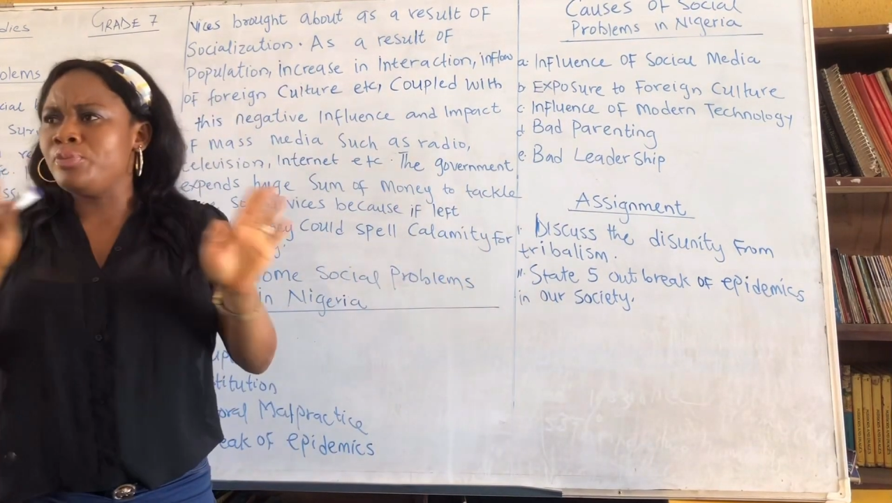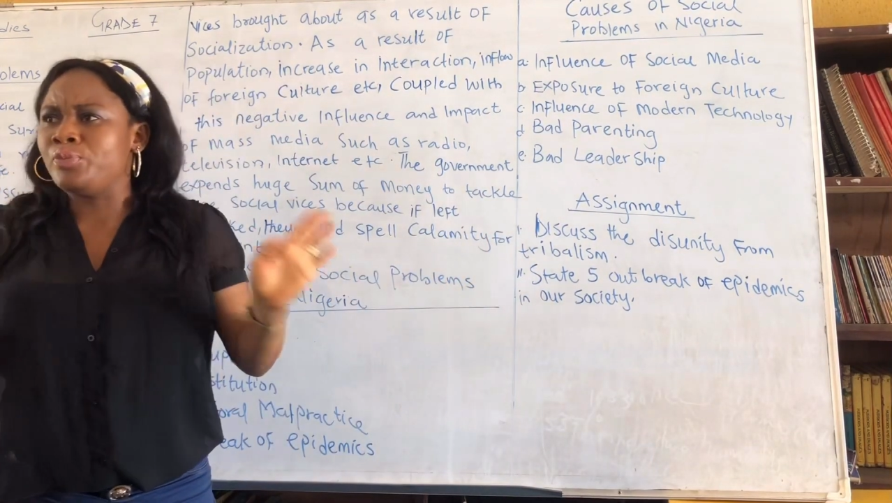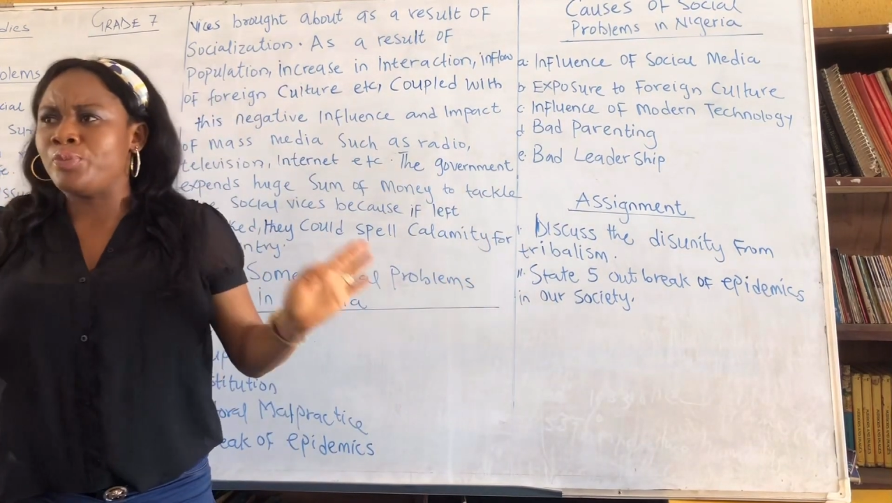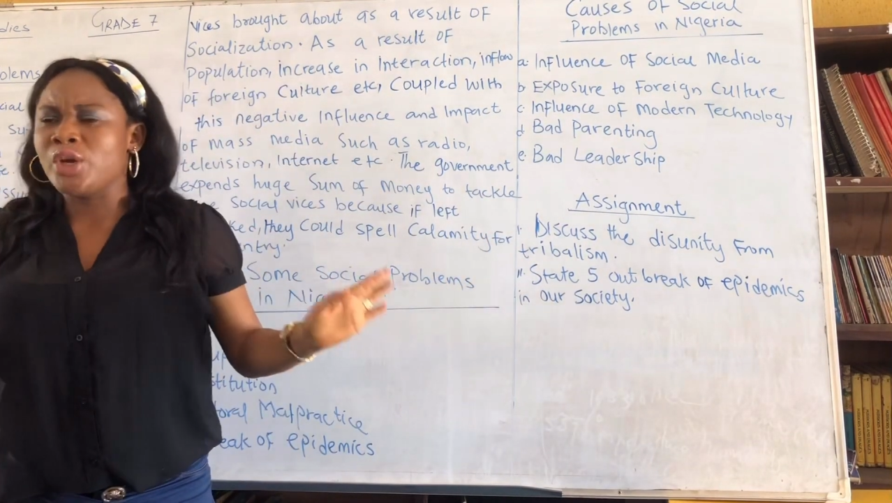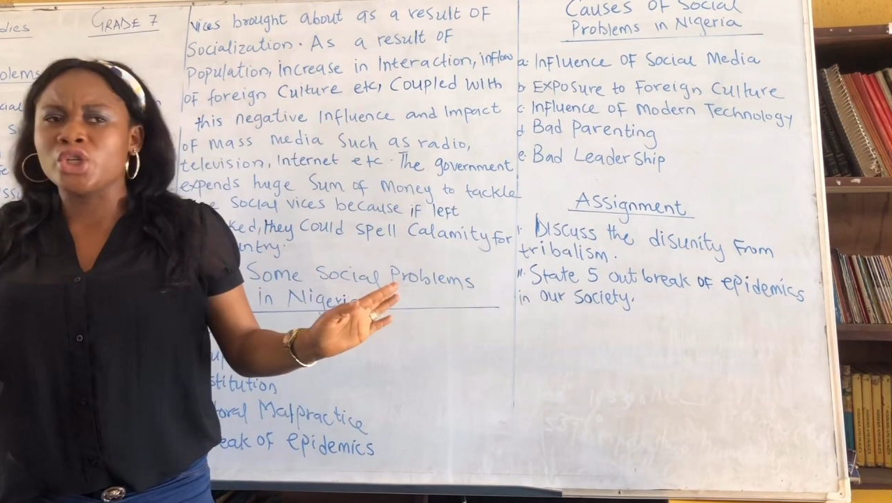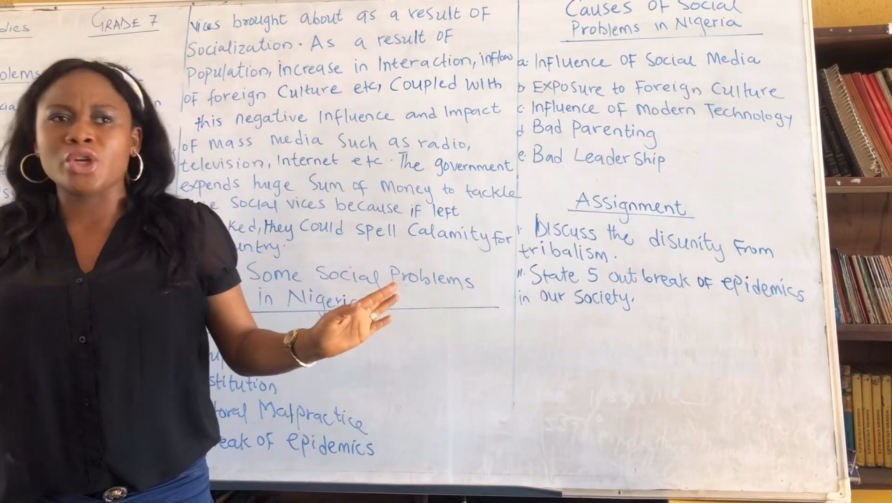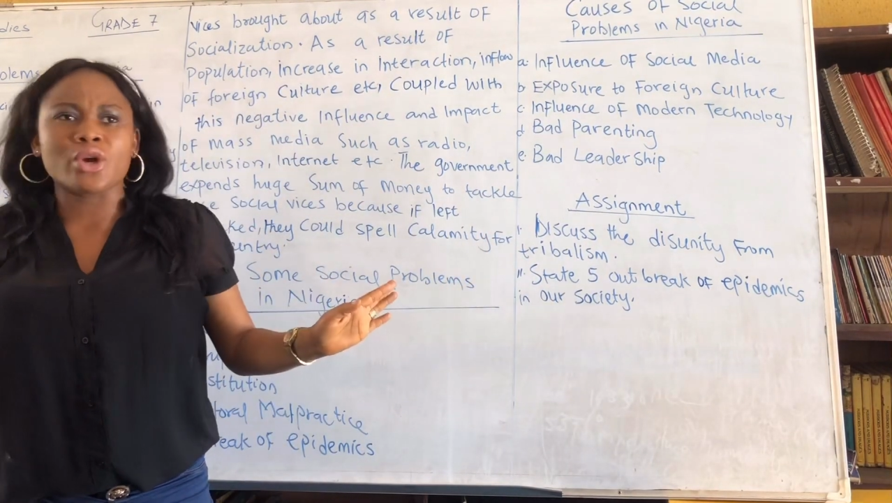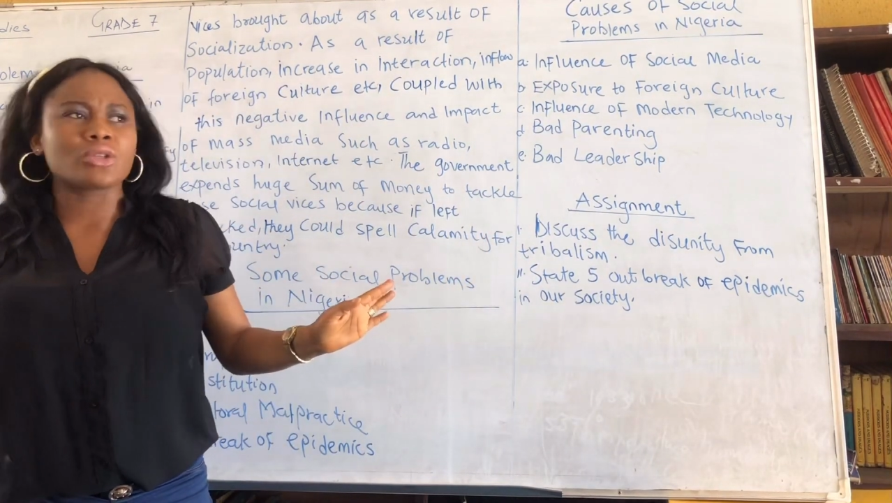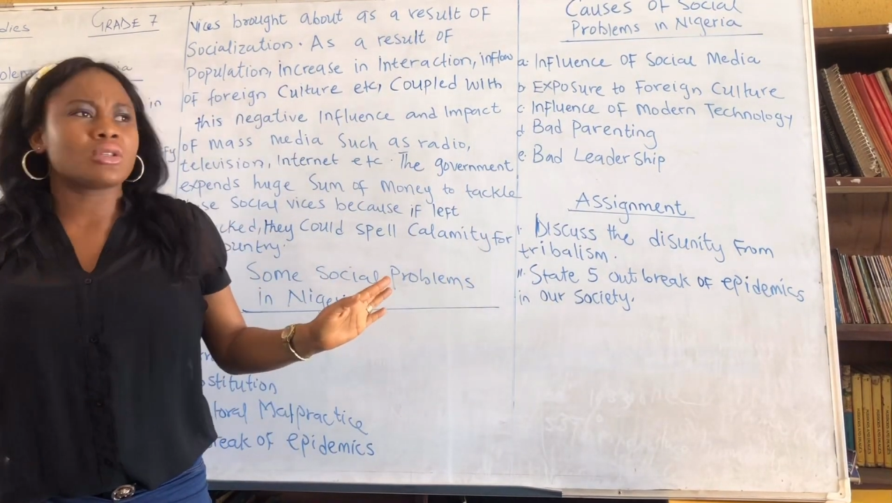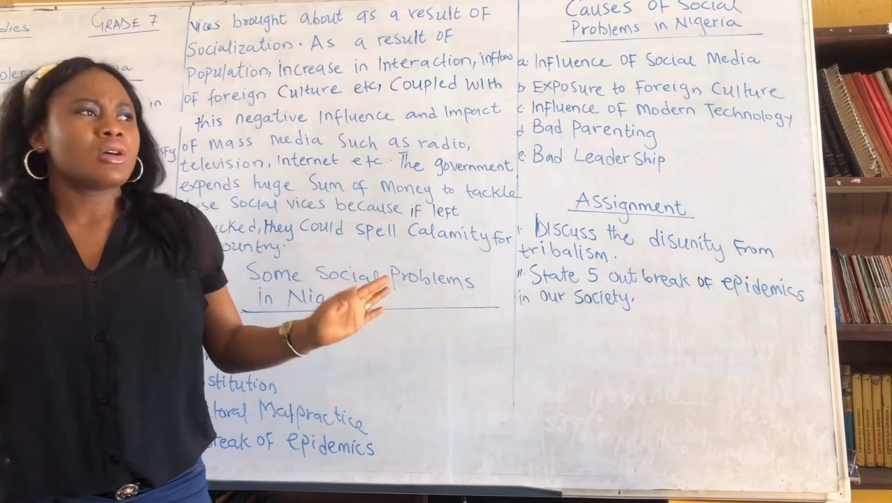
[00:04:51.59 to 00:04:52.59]

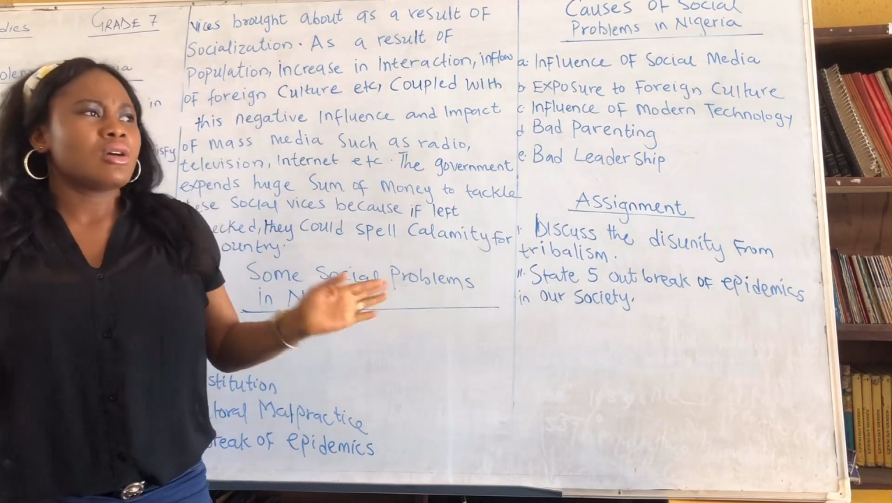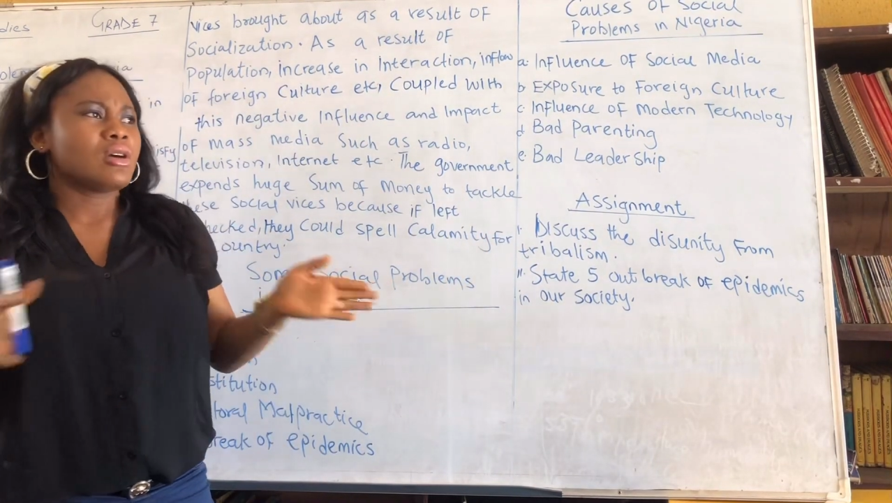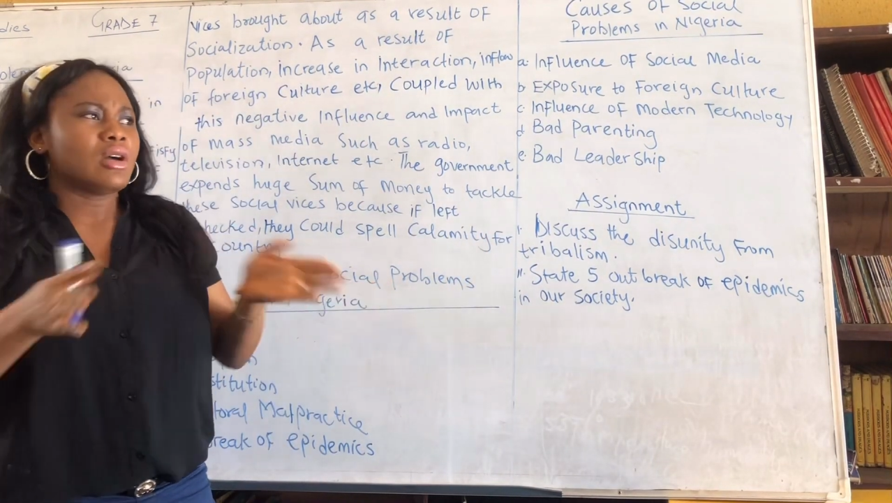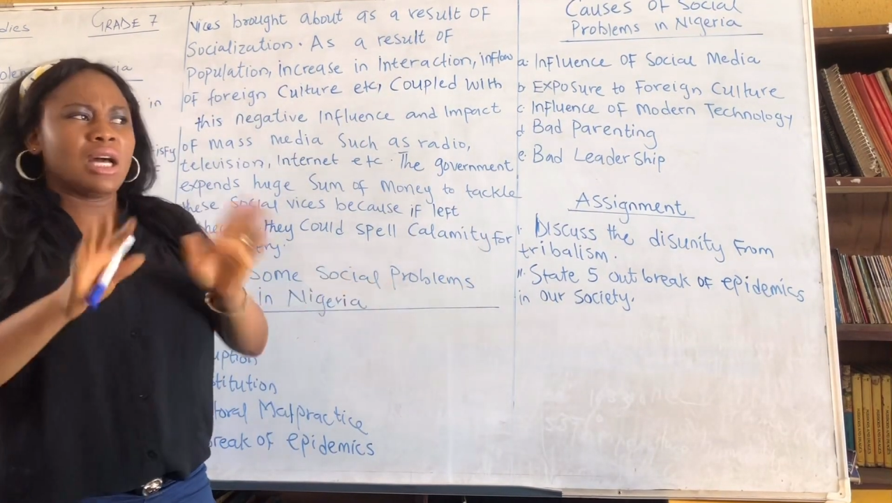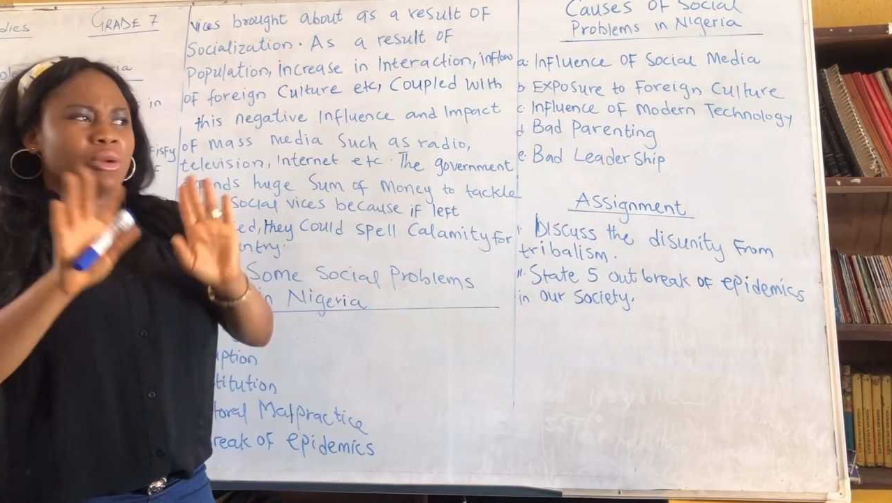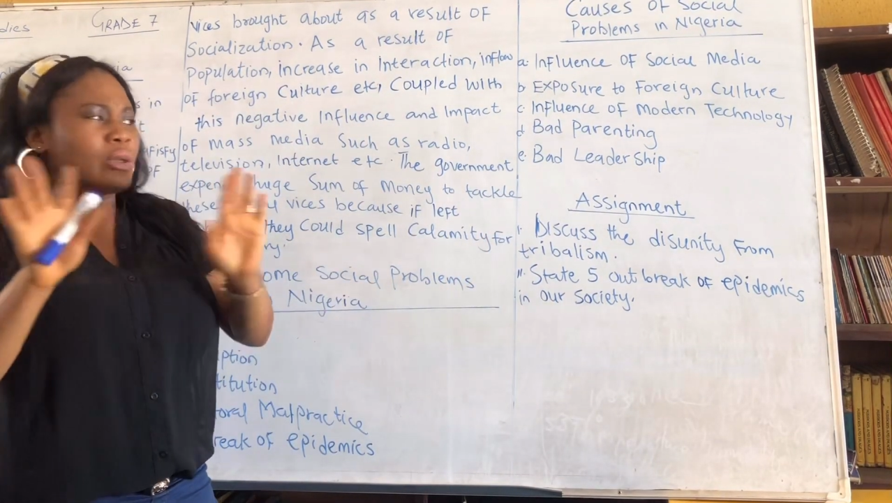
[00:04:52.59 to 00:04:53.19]
pictures and all,